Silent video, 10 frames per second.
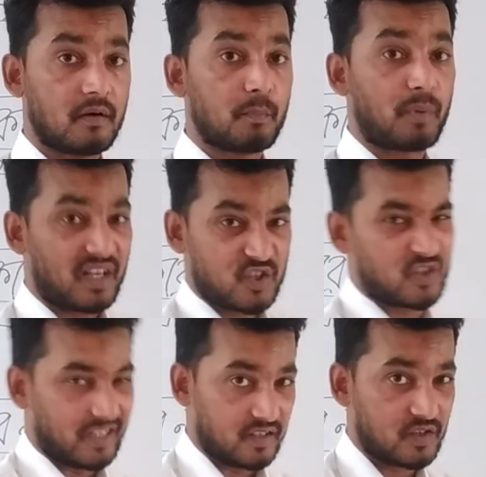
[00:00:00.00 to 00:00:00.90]
past
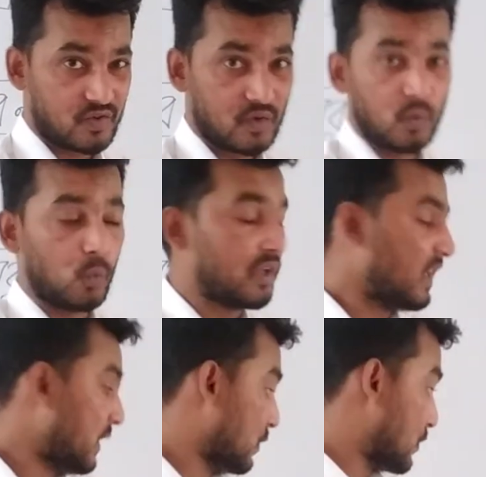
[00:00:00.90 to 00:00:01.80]
tense, we
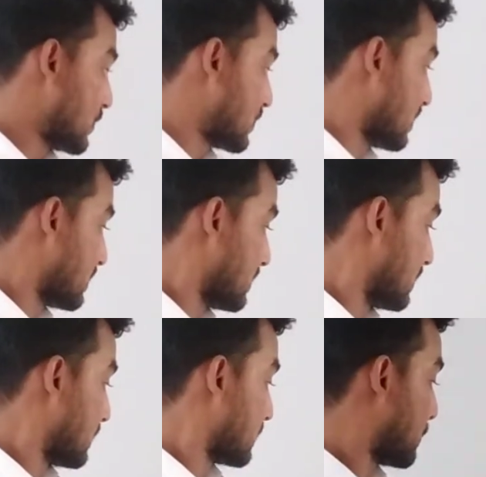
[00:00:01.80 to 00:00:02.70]
use
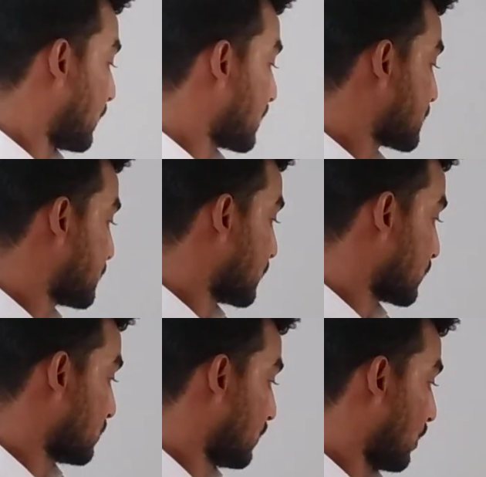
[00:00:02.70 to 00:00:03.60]
the past
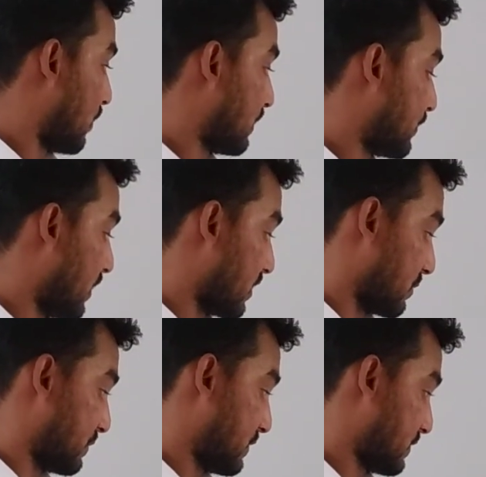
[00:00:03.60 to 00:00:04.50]
form of a
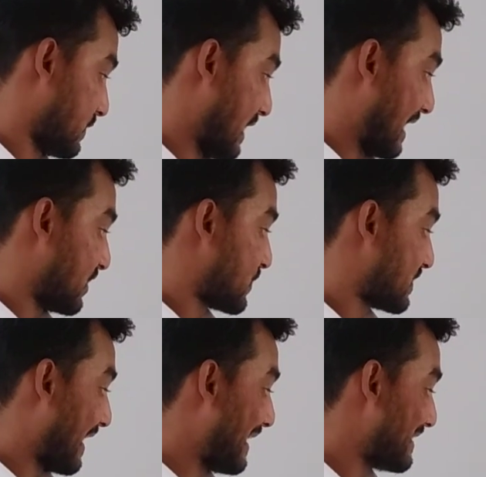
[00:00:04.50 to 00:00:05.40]
verb. And
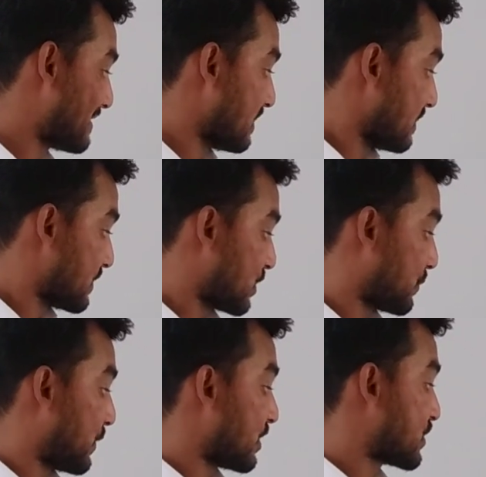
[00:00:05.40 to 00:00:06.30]
stayed is the
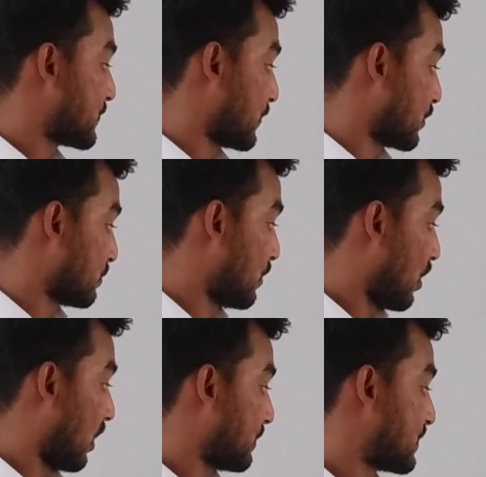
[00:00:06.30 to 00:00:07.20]
past form
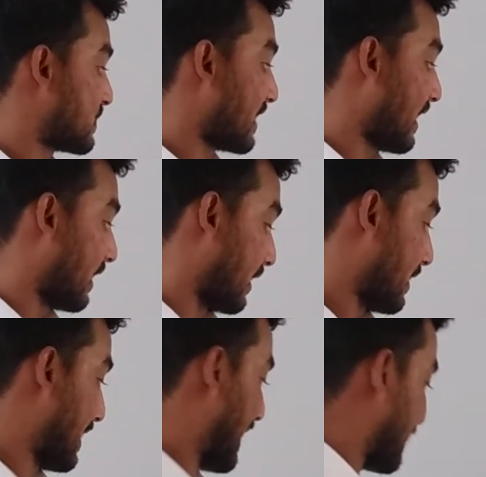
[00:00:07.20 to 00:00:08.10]
of
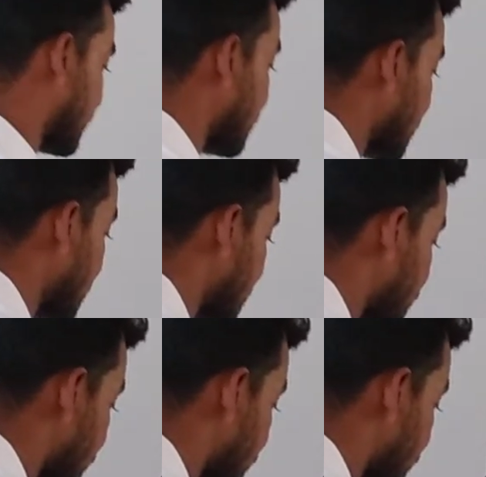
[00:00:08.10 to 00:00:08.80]
stay, and he is the